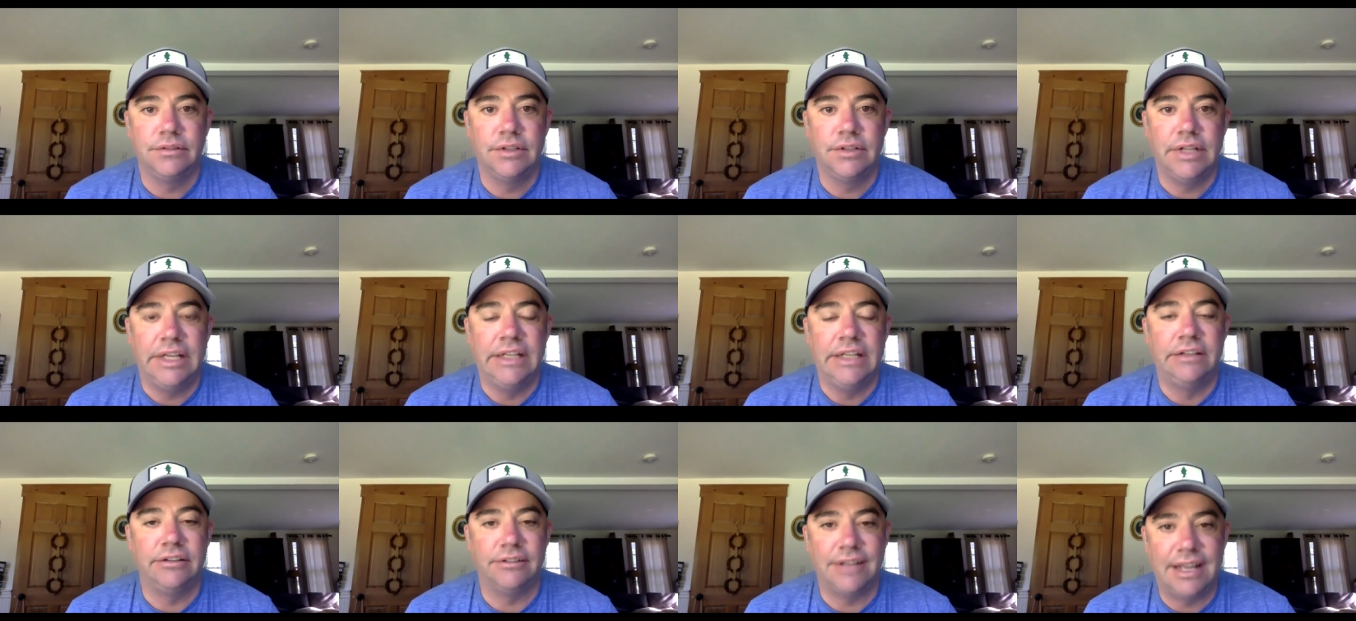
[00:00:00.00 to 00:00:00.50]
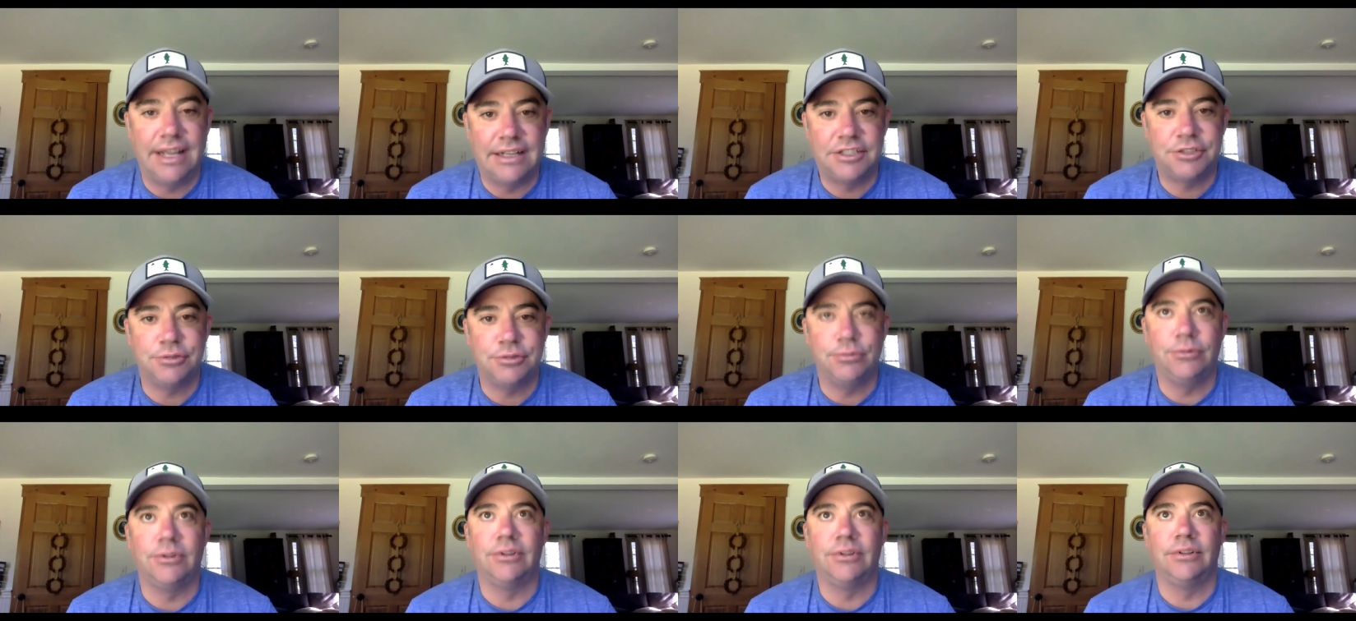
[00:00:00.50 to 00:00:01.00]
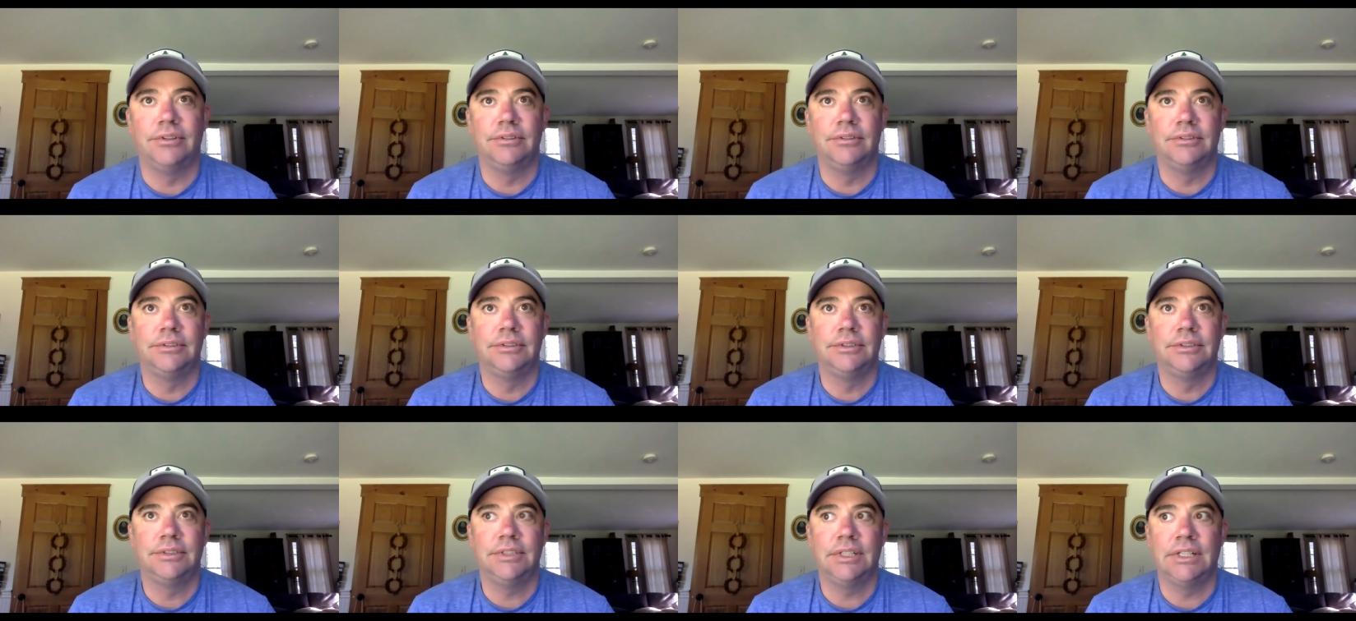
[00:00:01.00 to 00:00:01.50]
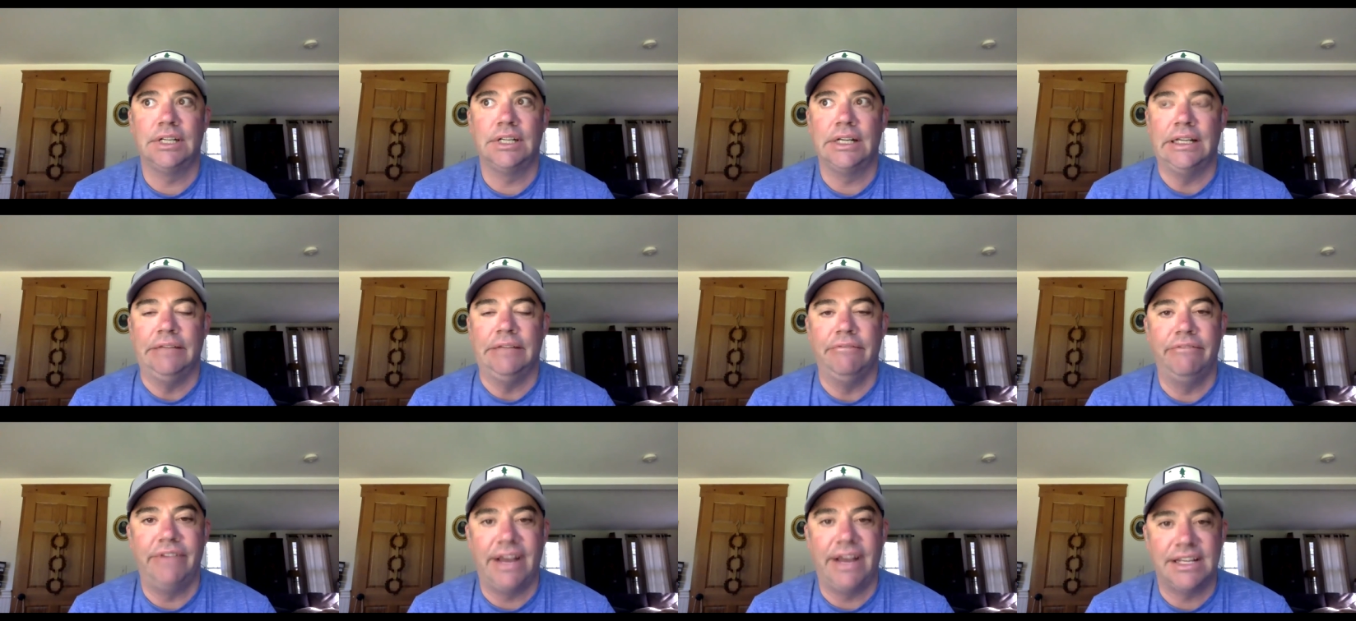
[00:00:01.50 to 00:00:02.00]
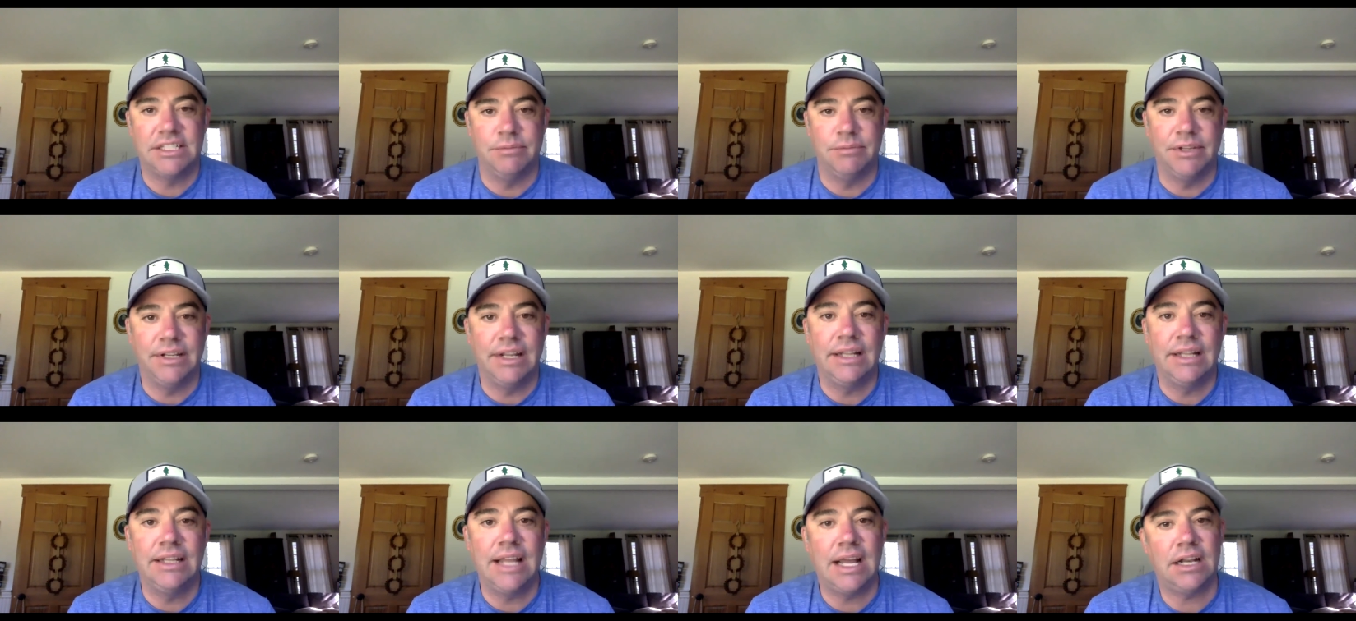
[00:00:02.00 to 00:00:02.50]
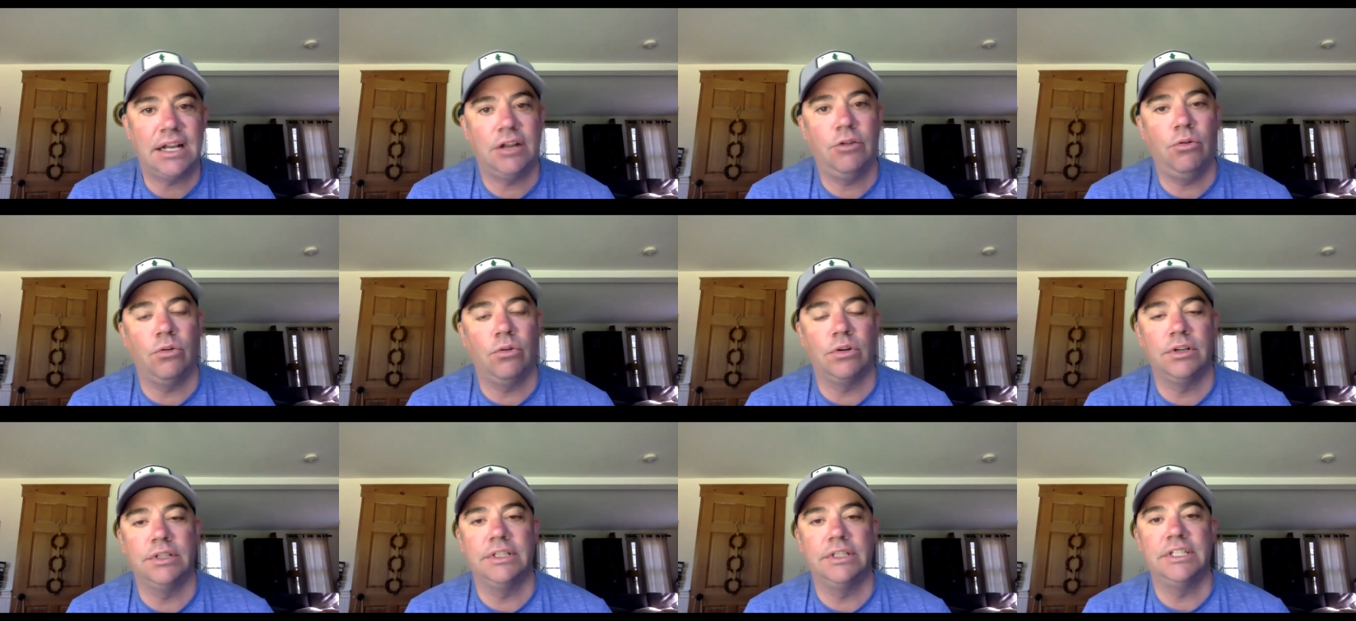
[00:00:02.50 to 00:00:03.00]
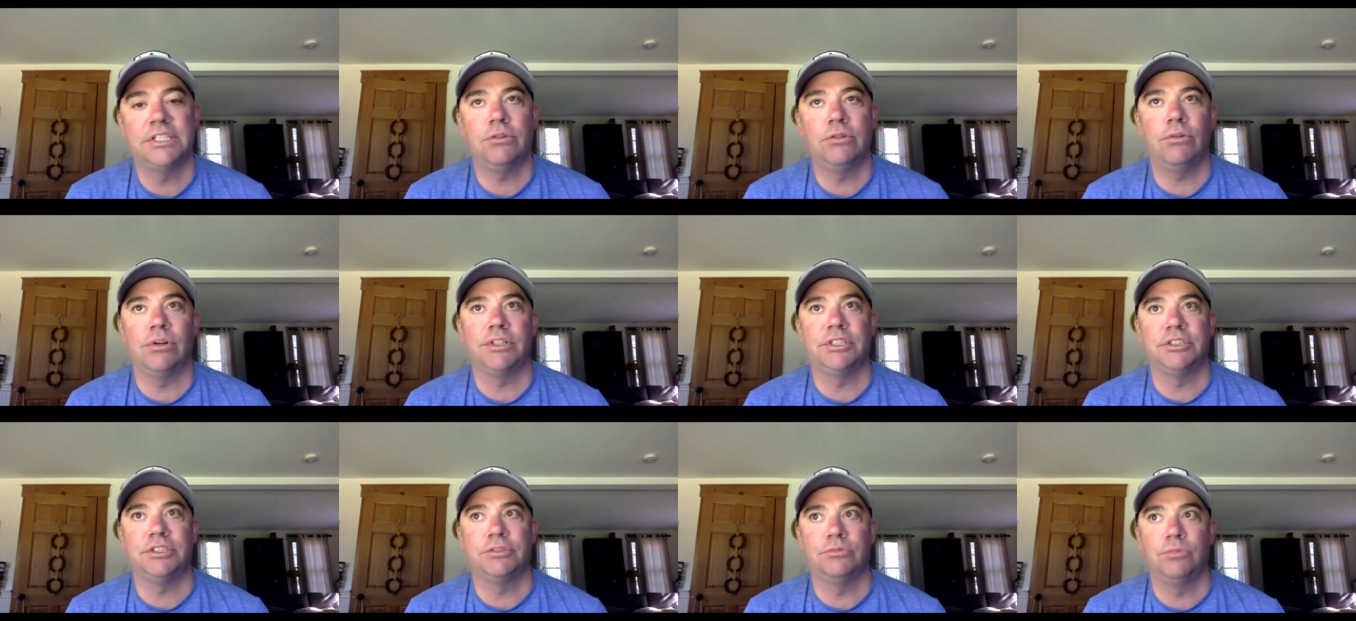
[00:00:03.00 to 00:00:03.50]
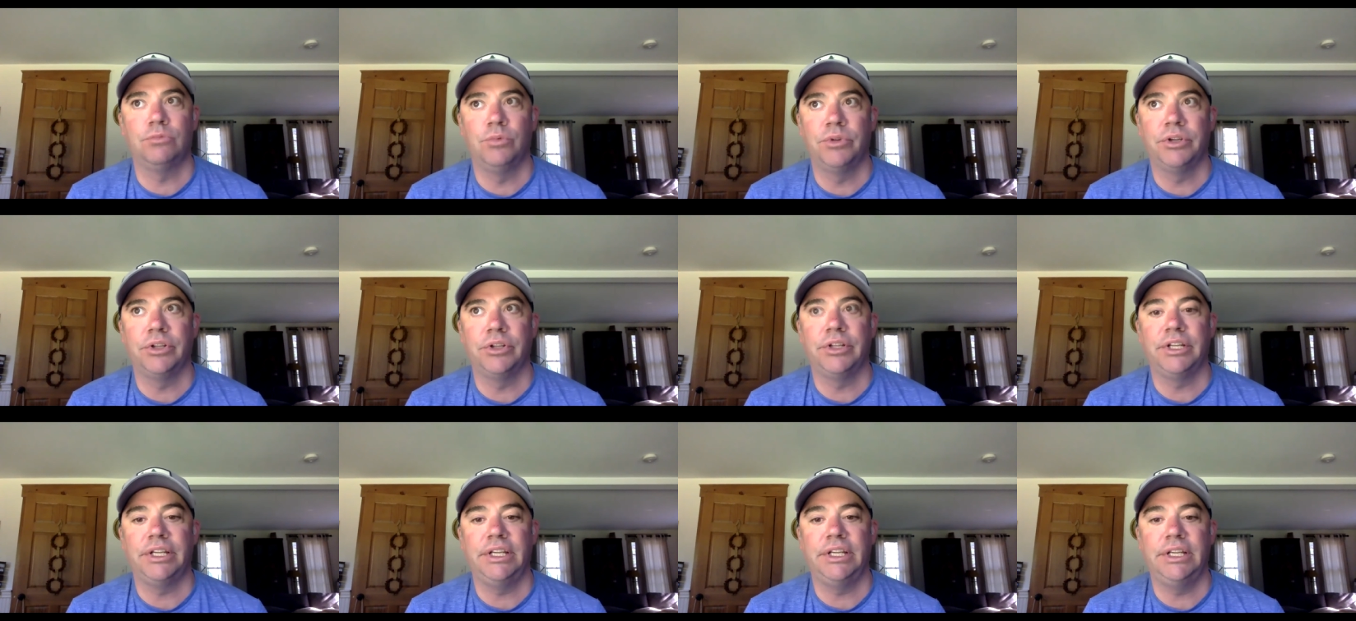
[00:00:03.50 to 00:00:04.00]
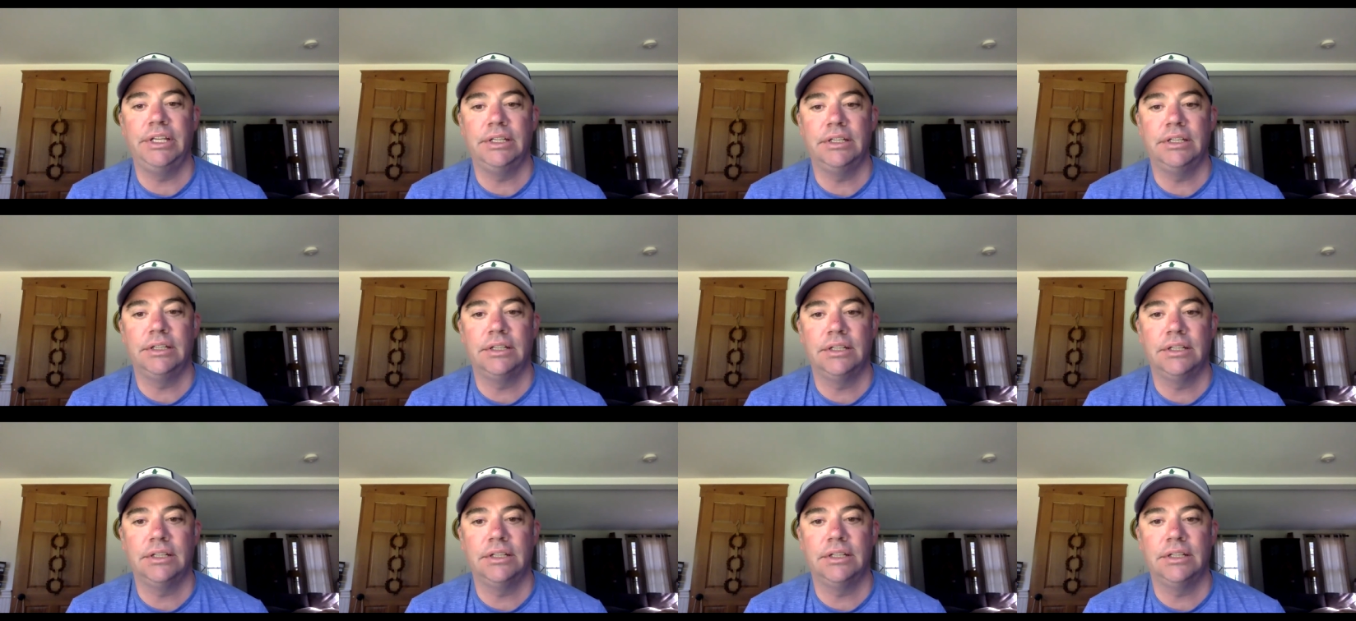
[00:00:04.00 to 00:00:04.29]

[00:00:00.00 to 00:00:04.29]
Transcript: intellectual investment. And this course is really,